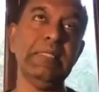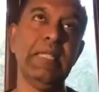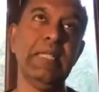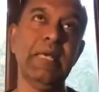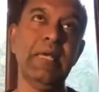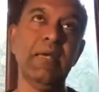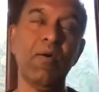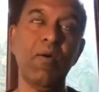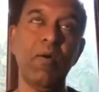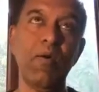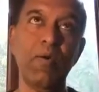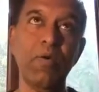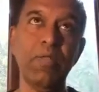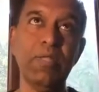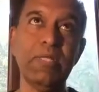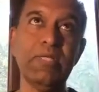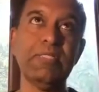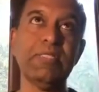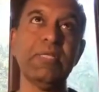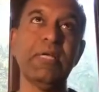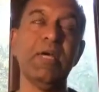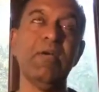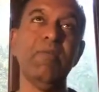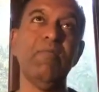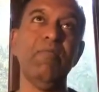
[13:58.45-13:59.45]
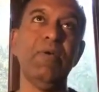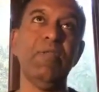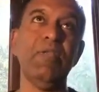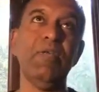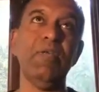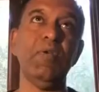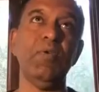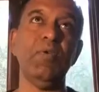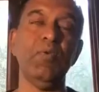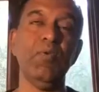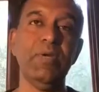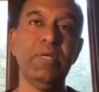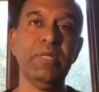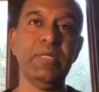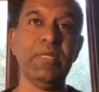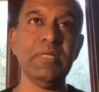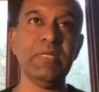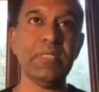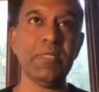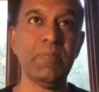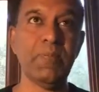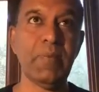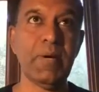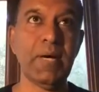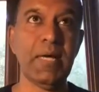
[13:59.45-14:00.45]
Like all the time when you're doing the
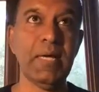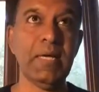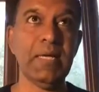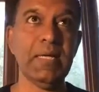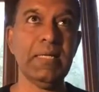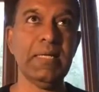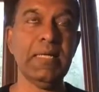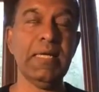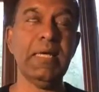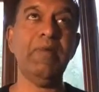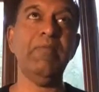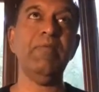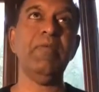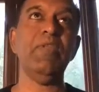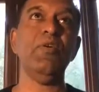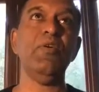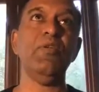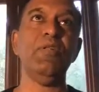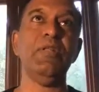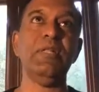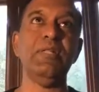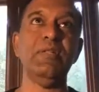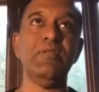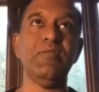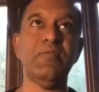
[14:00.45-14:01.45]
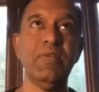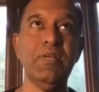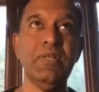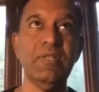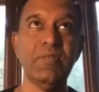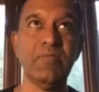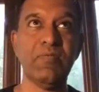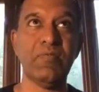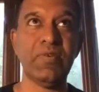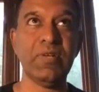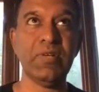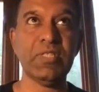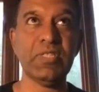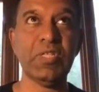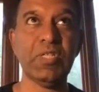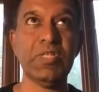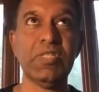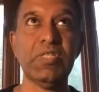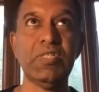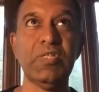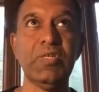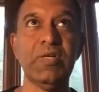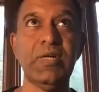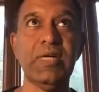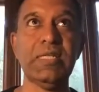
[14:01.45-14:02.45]
spike, even on
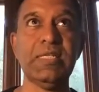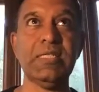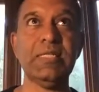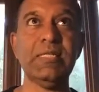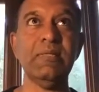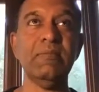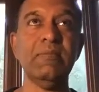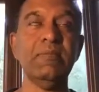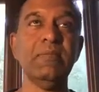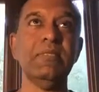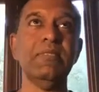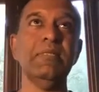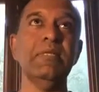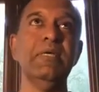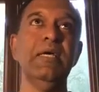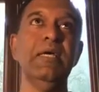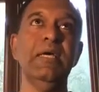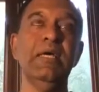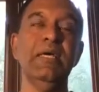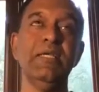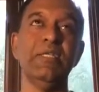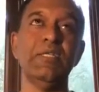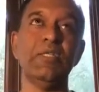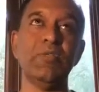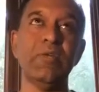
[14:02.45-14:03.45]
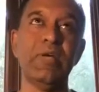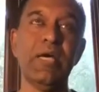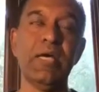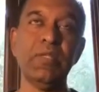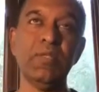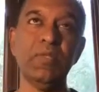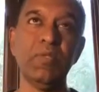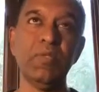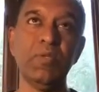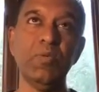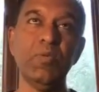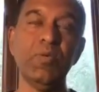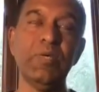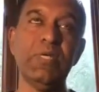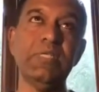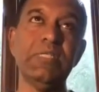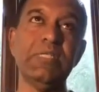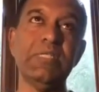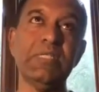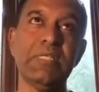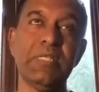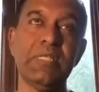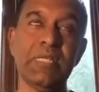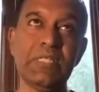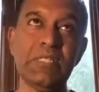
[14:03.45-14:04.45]
infrastructure items, try to do in
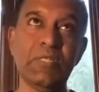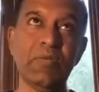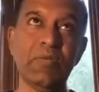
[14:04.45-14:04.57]
such a